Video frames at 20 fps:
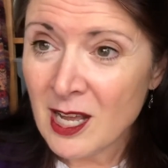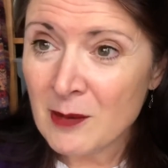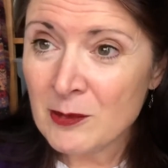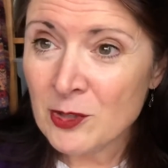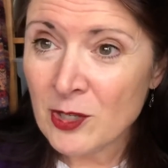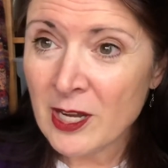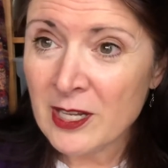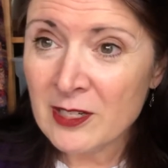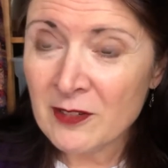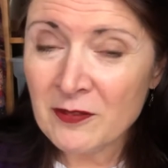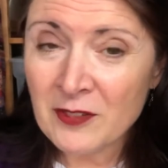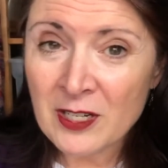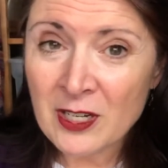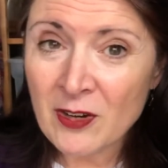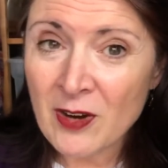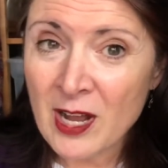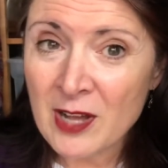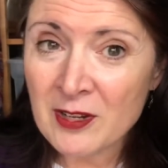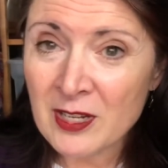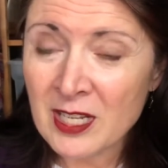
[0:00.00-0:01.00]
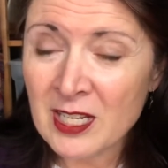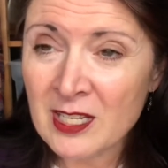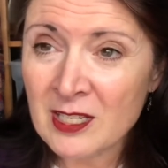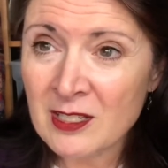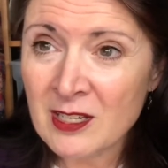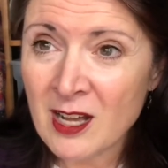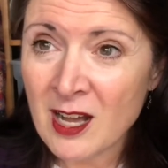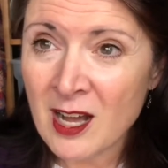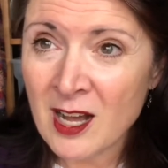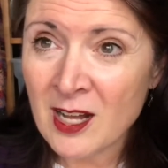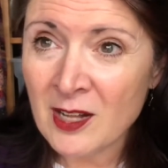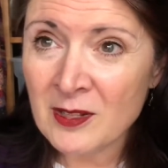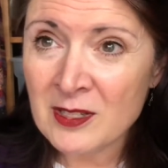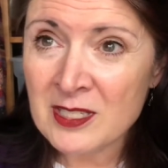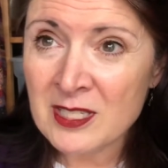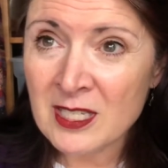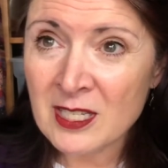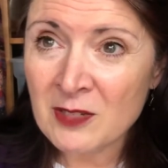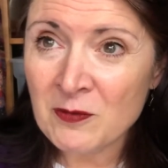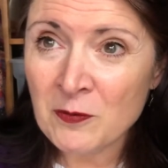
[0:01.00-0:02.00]
I'm trying to figure out in uh,
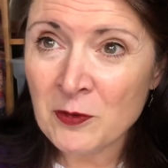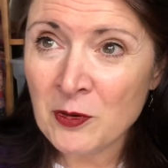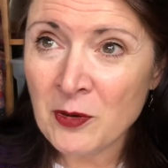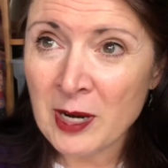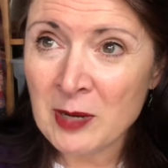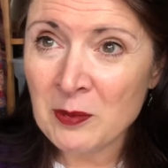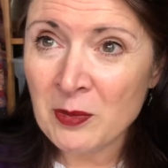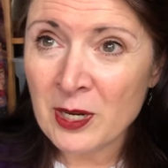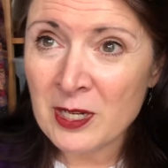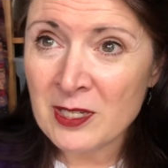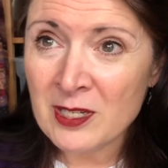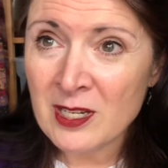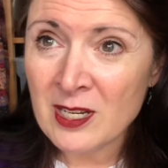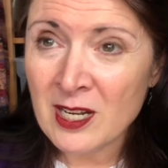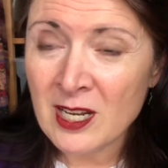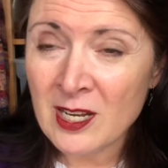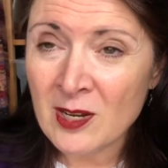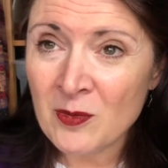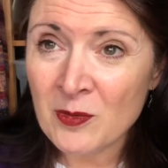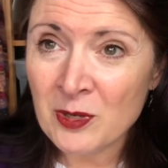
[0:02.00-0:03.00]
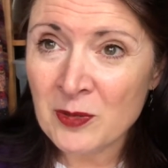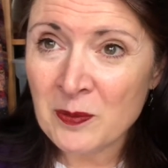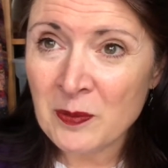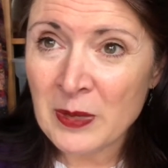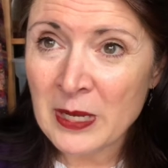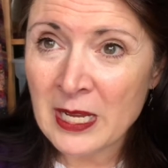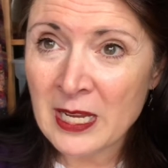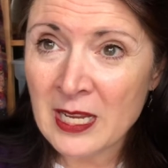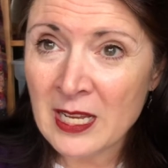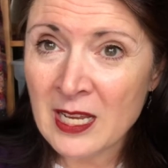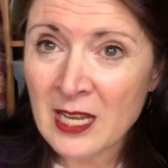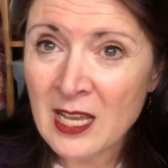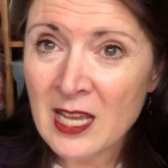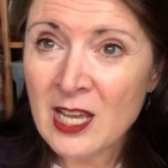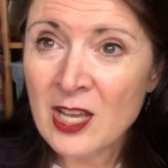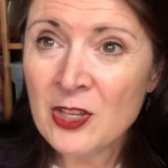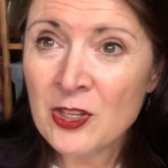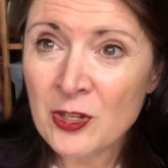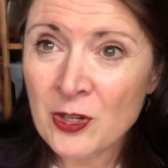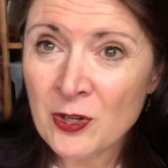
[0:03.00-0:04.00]
let's see for Great Britain it would be
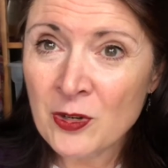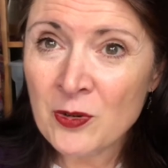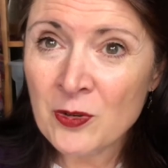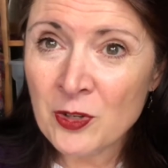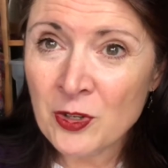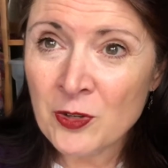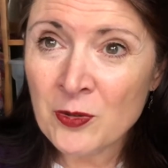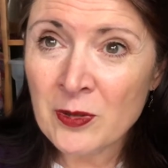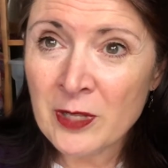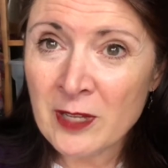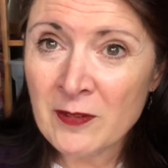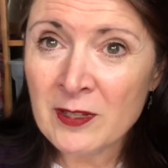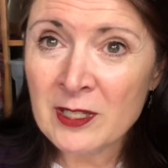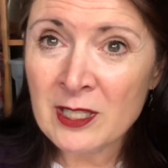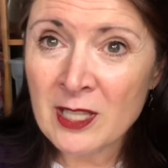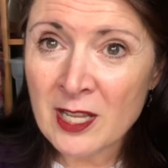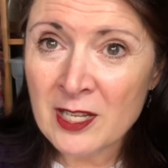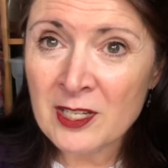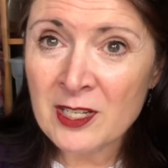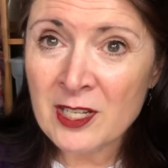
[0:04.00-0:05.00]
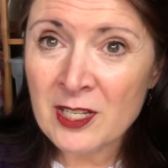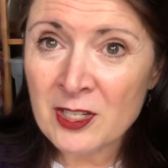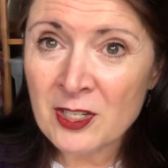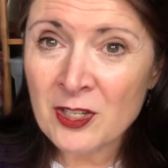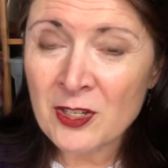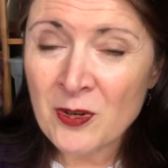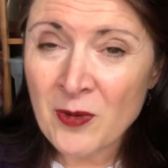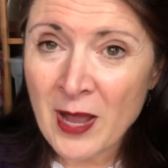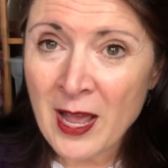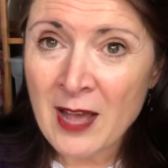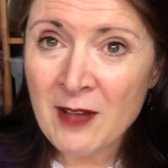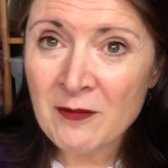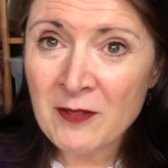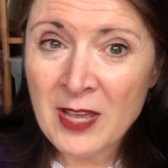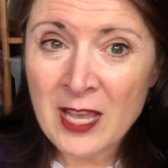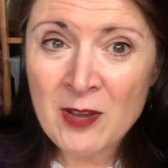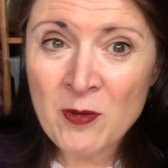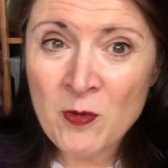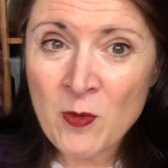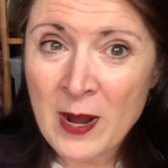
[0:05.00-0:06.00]
you you live in London you have
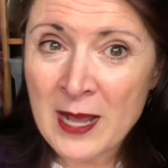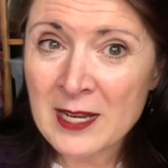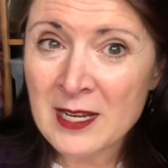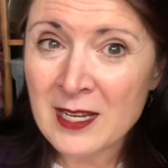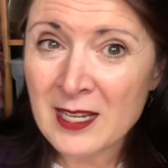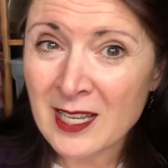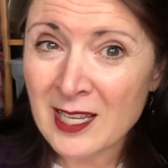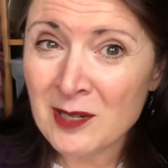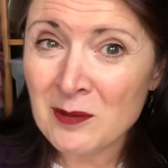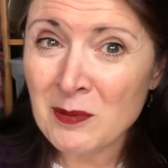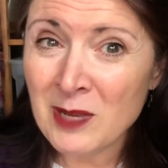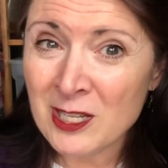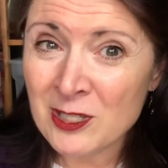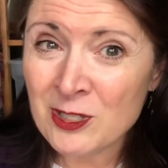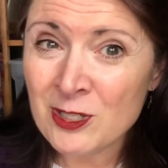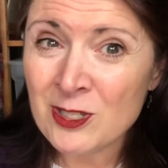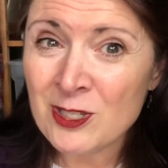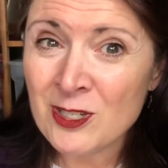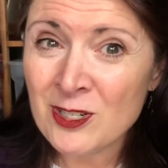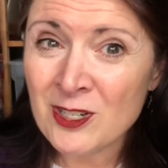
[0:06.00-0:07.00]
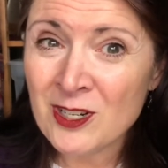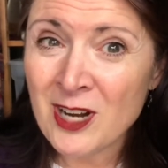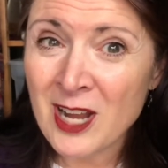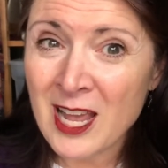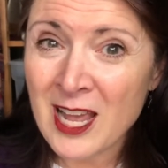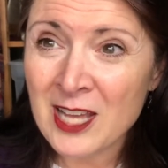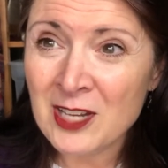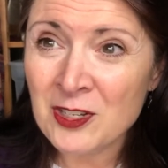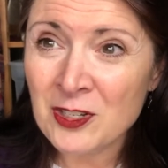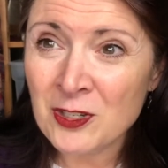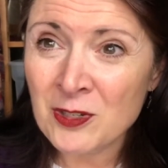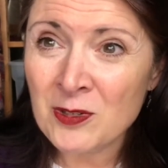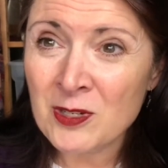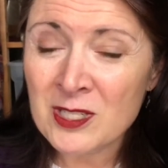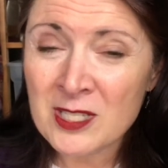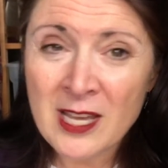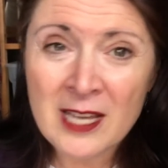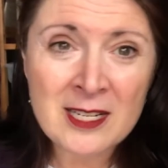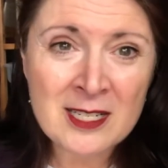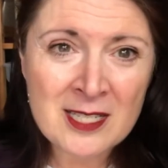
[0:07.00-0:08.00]
a wedding in Manchester and you
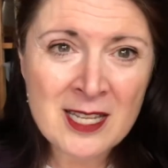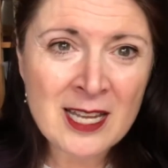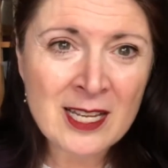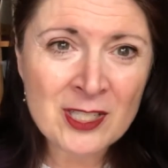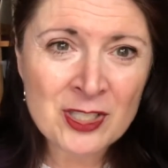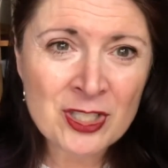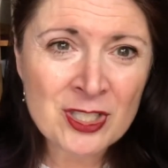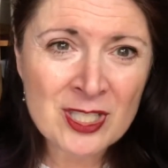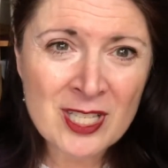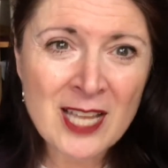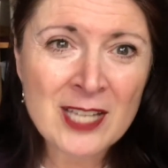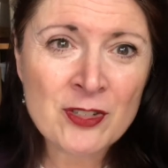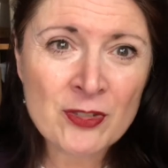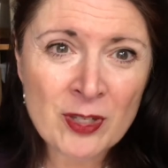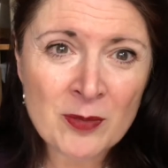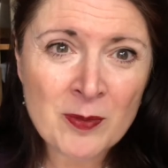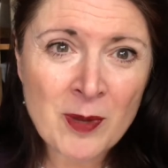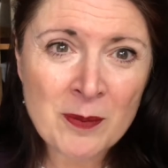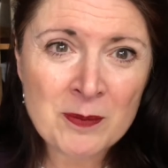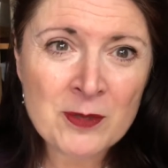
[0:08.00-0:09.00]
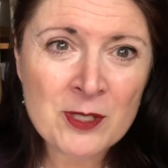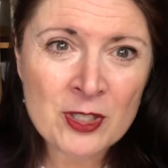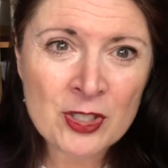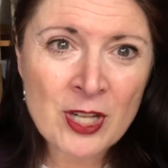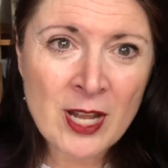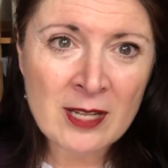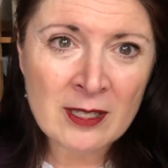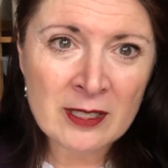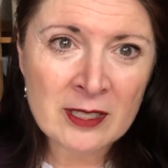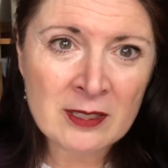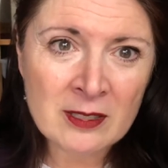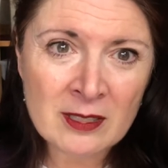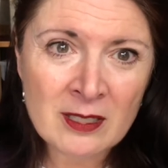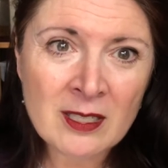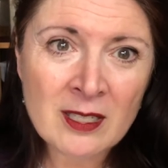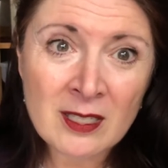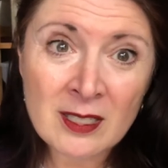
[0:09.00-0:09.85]
decide to take a side trip up to Shetland